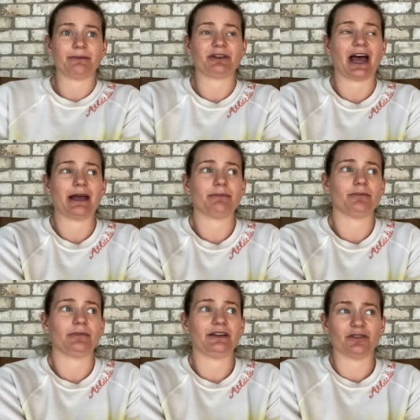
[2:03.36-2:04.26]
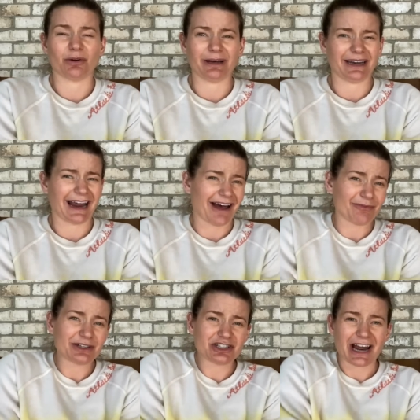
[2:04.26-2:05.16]
time, even though we didn't have
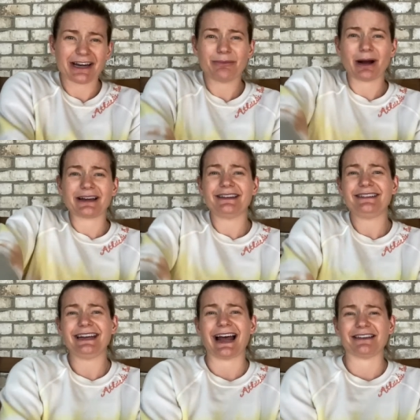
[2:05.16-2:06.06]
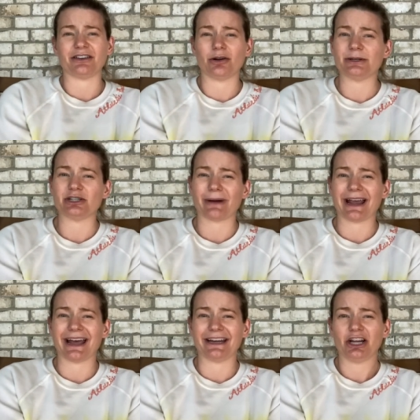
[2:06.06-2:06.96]
much data in pregnancy, as an O B G Y
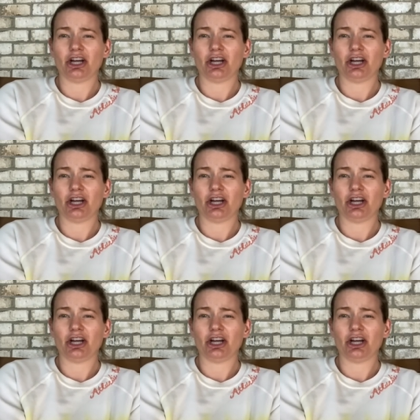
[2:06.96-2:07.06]
N,